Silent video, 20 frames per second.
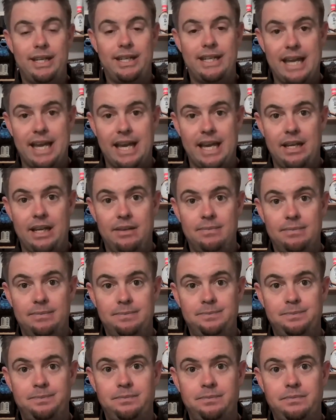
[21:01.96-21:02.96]
day.
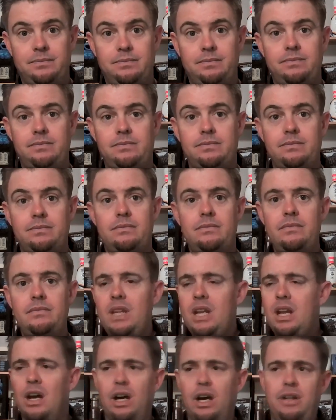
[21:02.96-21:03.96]

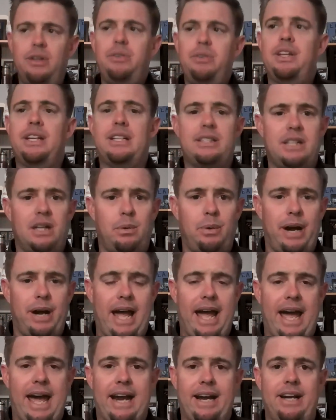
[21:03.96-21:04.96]
Other things that I want
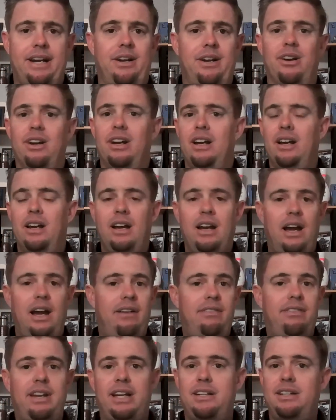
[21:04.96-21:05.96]
to add in here.
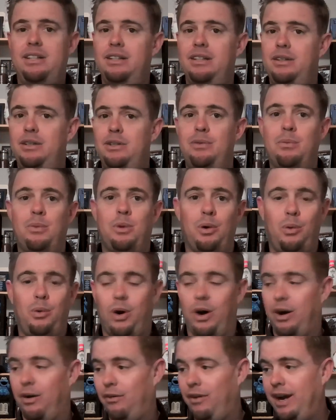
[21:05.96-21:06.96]
I've got to do more
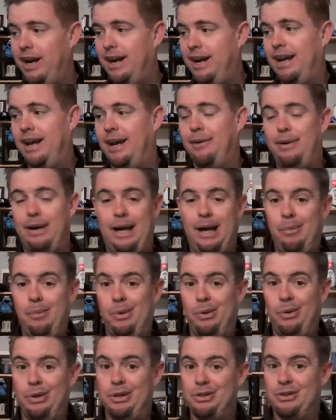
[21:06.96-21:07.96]
water. Right now, I'm
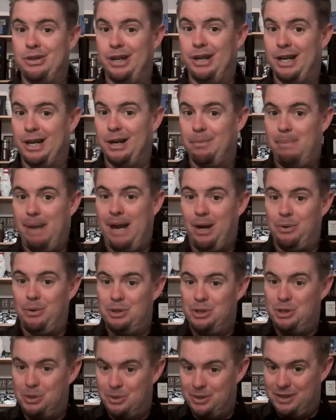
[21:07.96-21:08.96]
only drinking
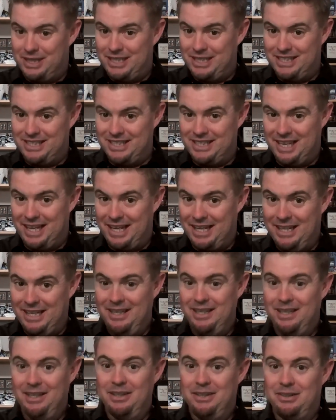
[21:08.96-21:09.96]
about 2 of these a day.
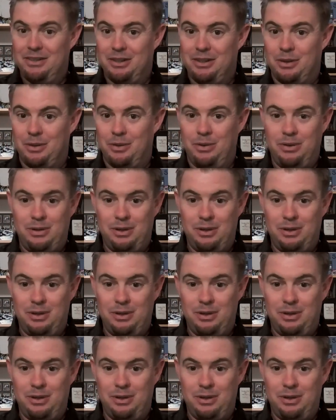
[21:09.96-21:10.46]
So